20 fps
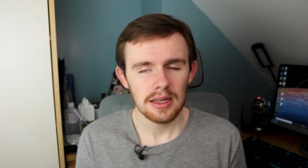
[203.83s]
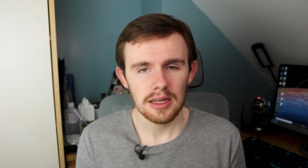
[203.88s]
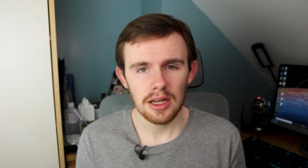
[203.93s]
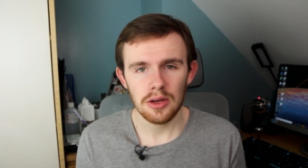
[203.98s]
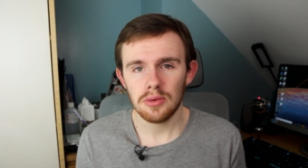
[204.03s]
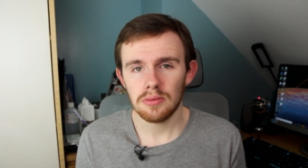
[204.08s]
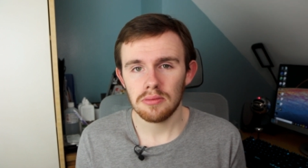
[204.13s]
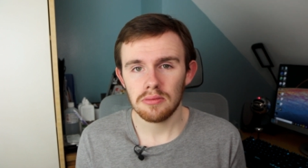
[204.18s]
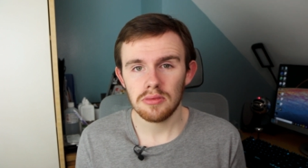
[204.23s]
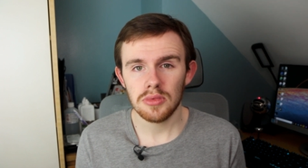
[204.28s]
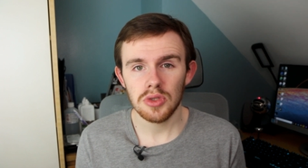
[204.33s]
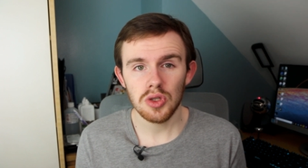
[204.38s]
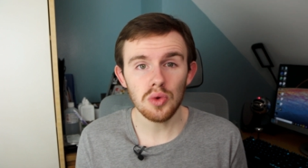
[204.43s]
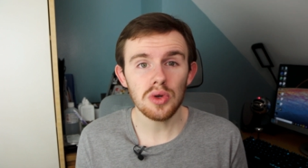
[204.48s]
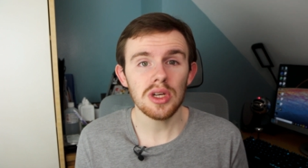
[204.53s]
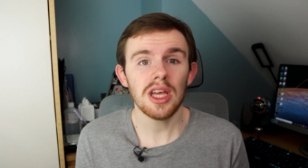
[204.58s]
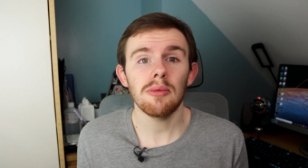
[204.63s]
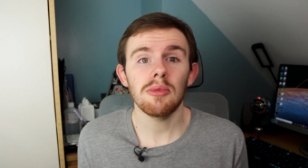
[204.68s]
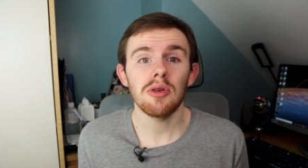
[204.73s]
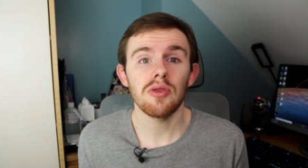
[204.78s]
Now,
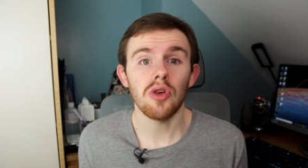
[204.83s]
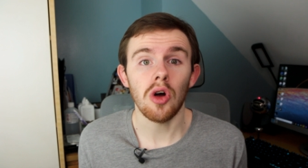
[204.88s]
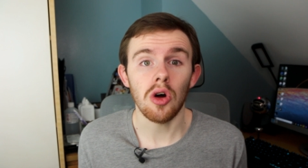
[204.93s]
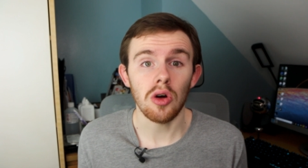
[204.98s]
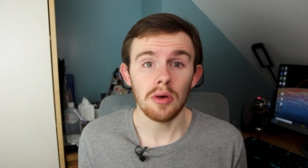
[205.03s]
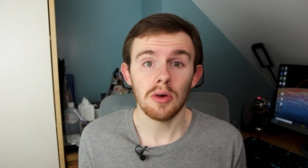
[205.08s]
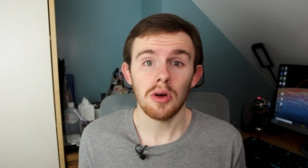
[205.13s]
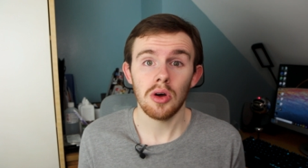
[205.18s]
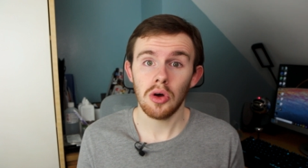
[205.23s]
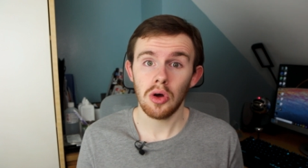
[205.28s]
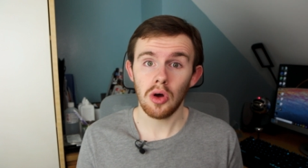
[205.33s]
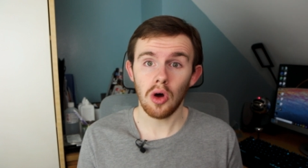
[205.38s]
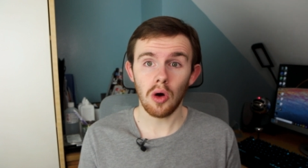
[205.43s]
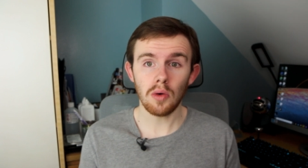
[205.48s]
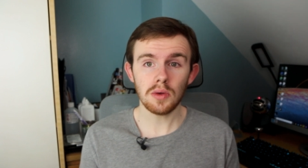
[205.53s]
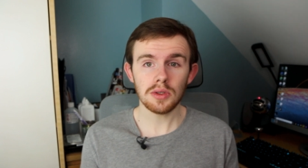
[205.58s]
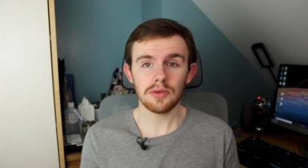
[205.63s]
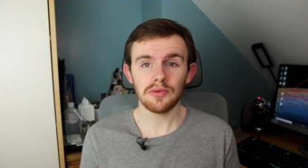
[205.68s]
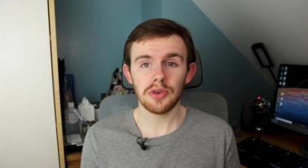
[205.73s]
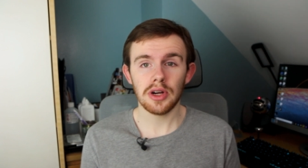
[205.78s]
don't get me wrong,
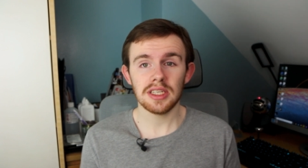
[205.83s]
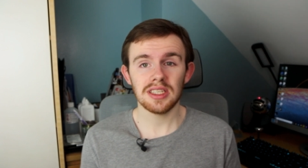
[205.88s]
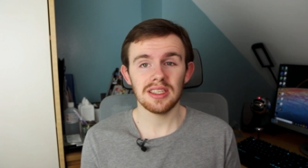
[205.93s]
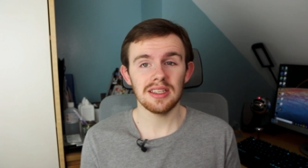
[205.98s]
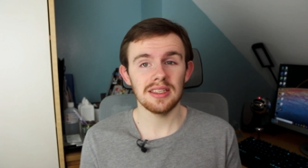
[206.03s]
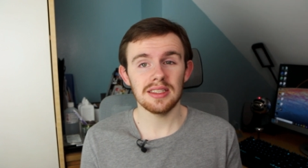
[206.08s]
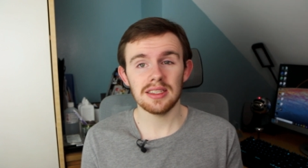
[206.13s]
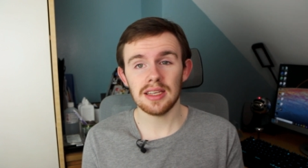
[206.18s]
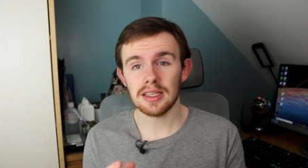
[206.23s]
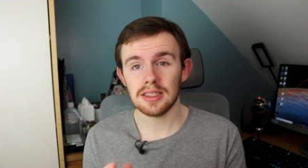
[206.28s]
halls of residence